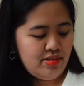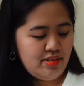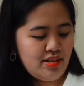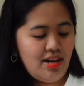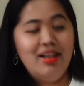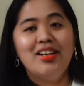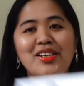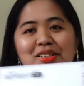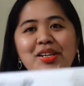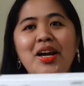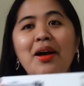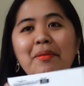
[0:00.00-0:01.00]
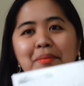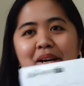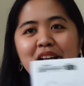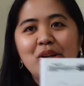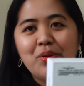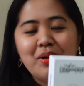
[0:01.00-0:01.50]

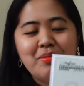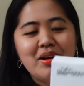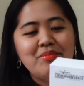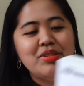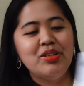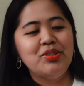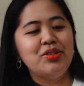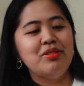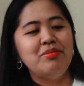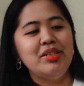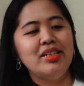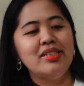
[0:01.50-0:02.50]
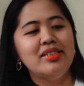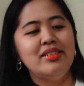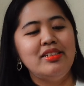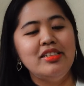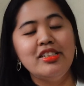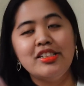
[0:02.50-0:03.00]
By the way, my amigos and amigas,
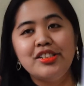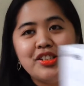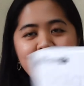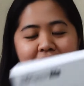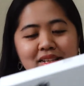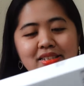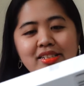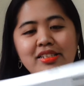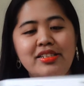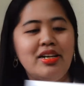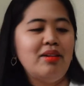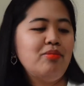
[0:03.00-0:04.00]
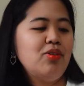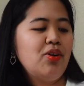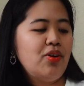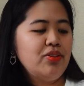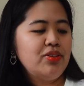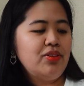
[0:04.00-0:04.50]
this Galaxy Tab
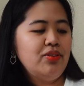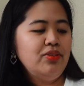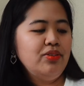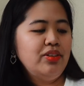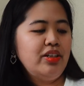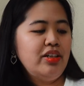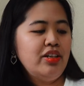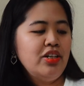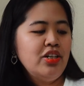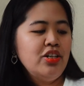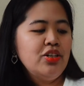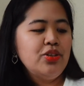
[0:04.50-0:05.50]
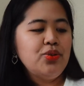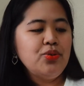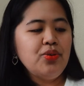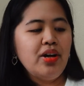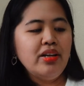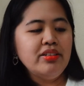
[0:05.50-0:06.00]
costs only
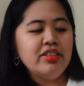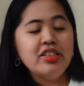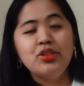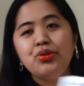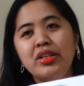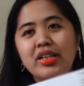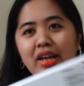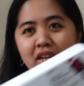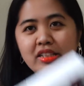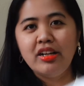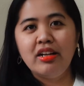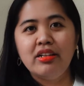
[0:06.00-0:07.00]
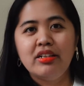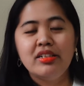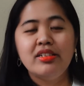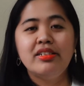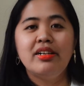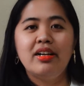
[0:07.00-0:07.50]

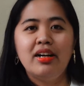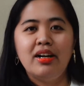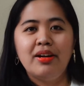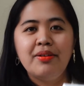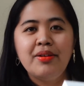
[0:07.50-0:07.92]
$228.